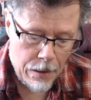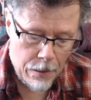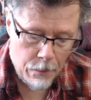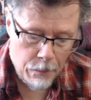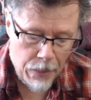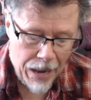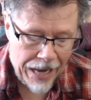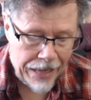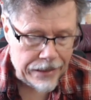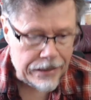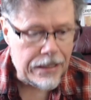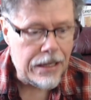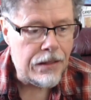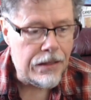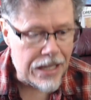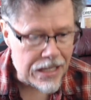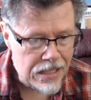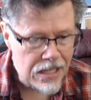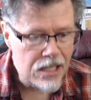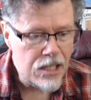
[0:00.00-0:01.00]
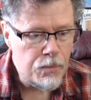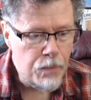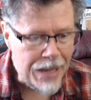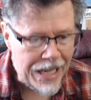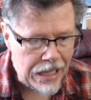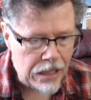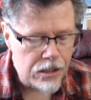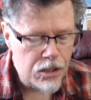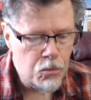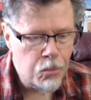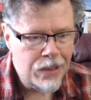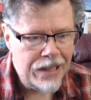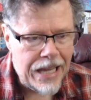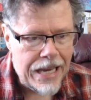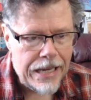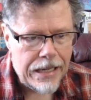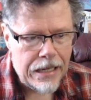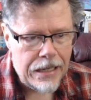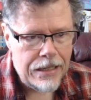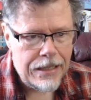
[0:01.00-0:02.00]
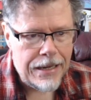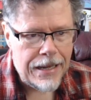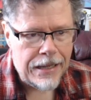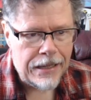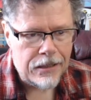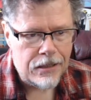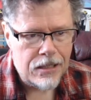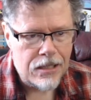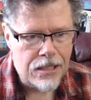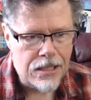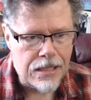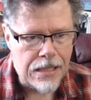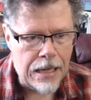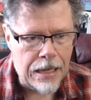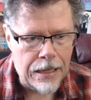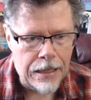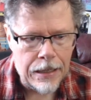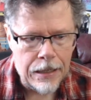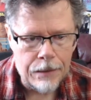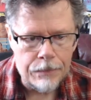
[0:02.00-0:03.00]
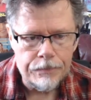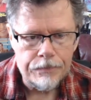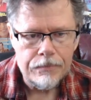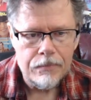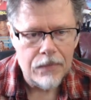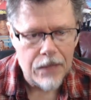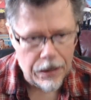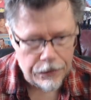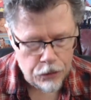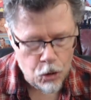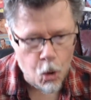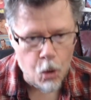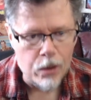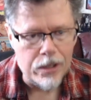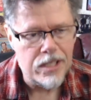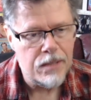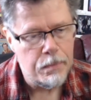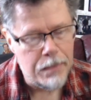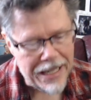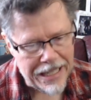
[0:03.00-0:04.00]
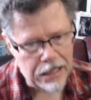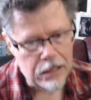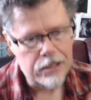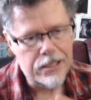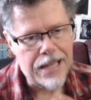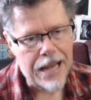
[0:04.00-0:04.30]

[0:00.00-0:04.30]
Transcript: But this is Beatles related. It's, of course, Beatles